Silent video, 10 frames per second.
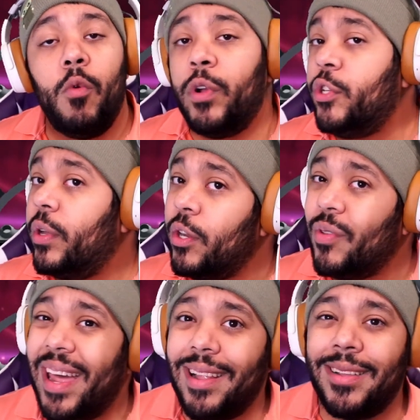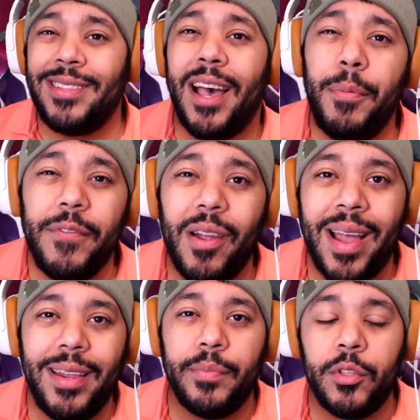which you can do that at the top of your
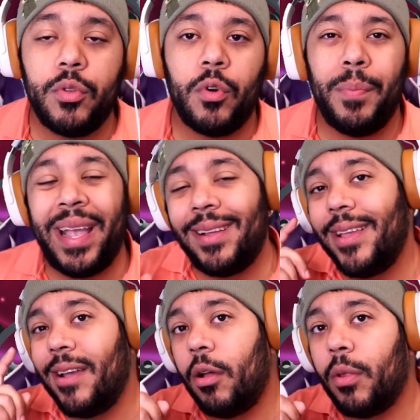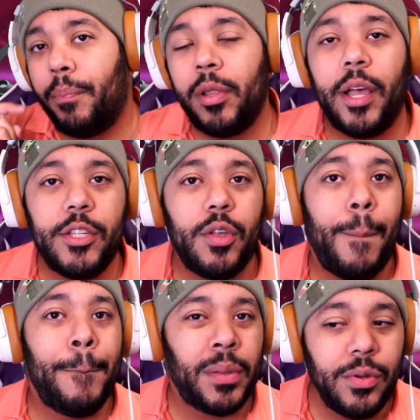item store by clicking on the plus
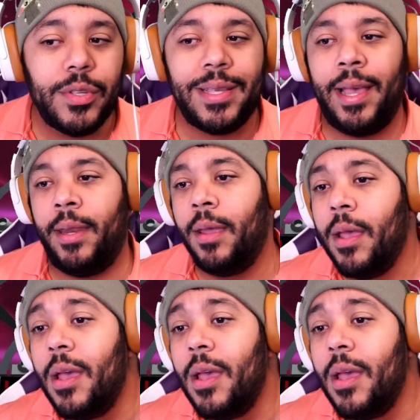blue sign,